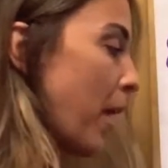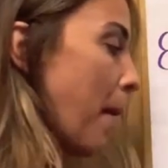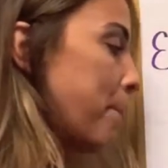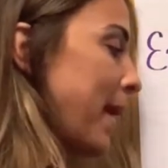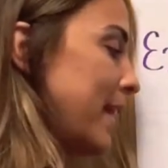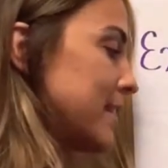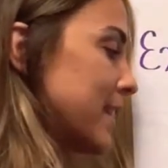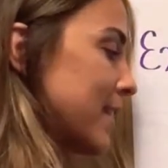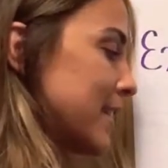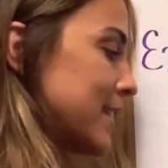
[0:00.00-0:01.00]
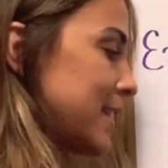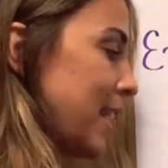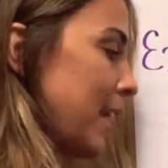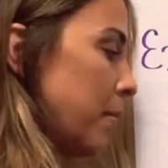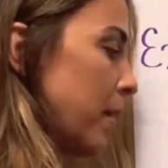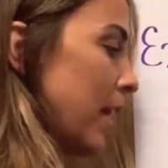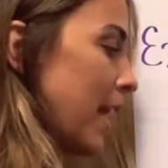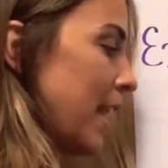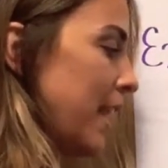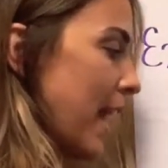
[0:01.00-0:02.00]
that base the same,
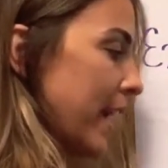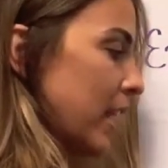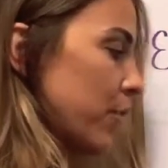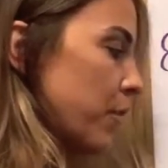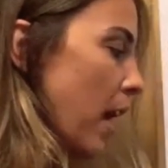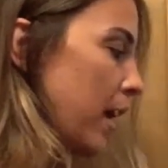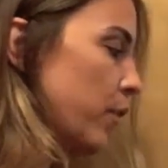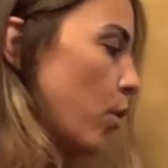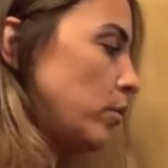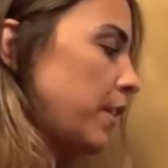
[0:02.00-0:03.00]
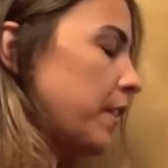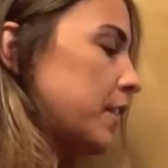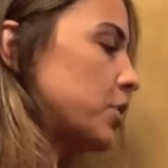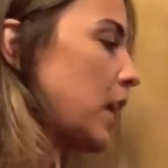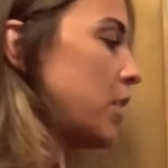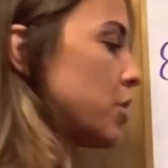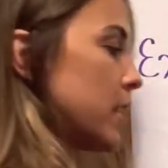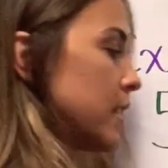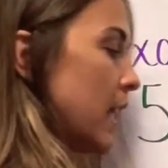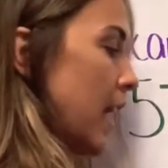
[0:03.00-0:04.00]
negative nine. The only thing that
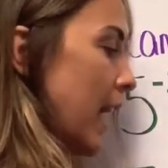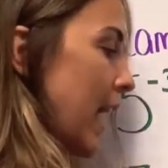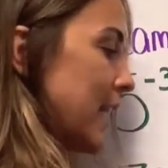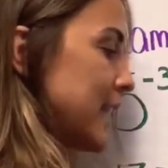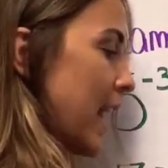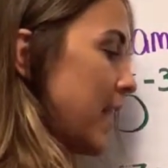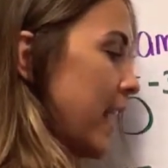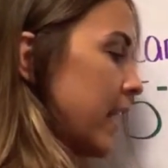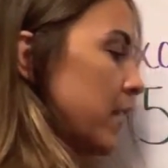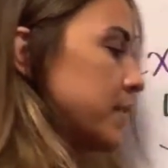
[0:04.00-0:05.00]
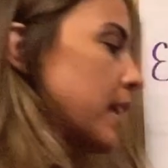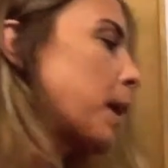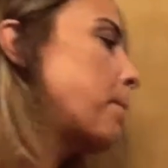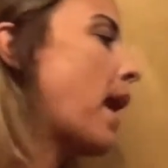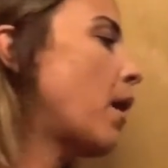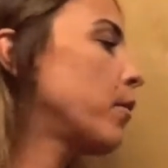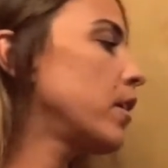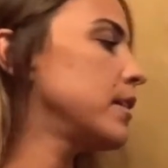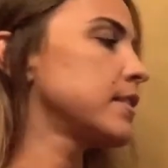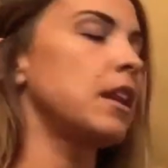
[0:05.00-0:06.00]
changes is that negative second power
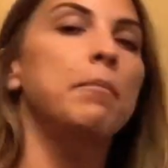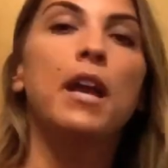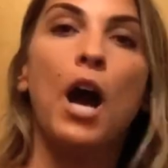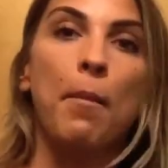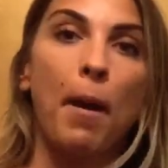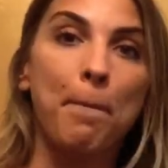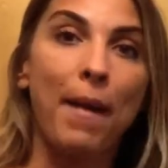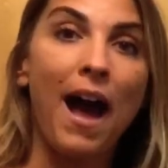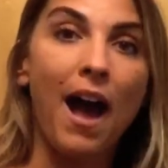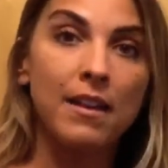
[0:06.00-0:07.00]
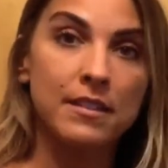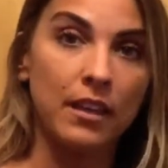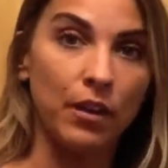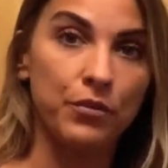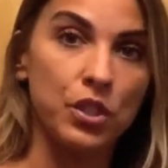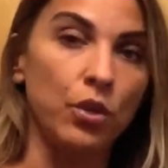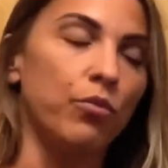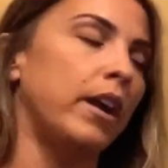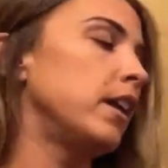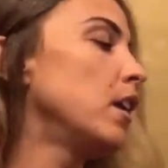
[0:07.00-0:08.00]
is gonna become a positive two,
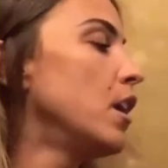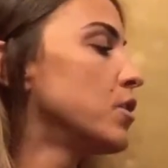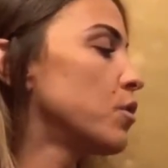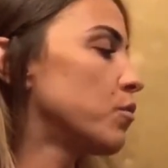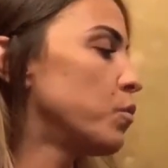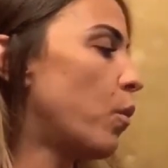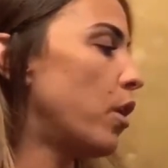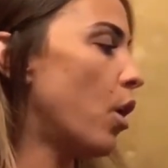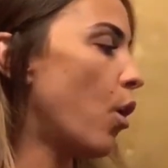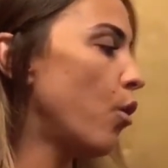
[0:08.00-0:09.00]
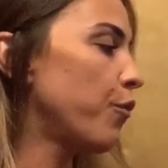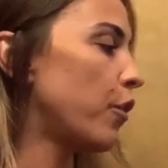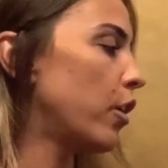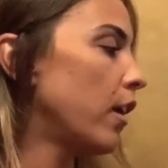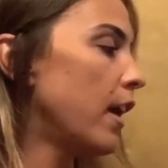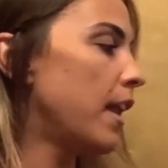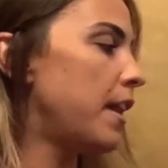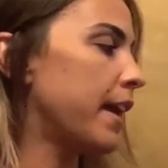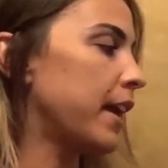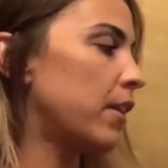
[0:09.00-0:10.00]
right? So it's one over
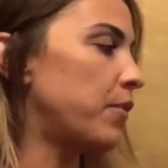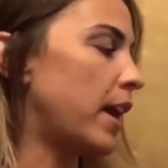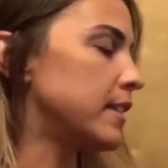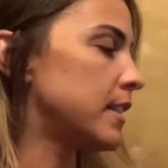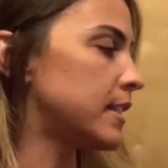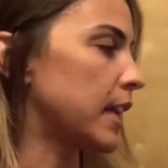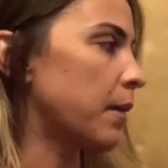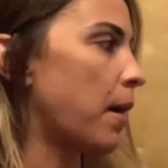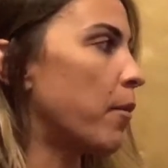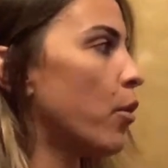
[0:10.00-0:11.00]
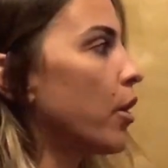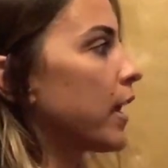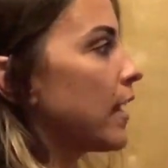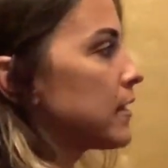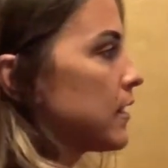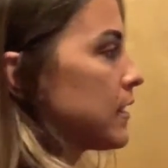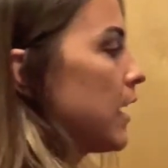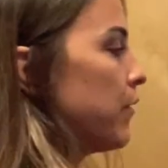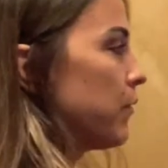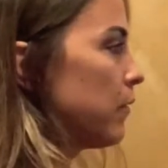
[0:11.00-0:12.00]
negative nine to the second power. Or again, since
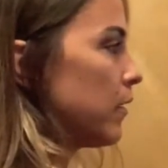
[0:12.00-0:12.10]
I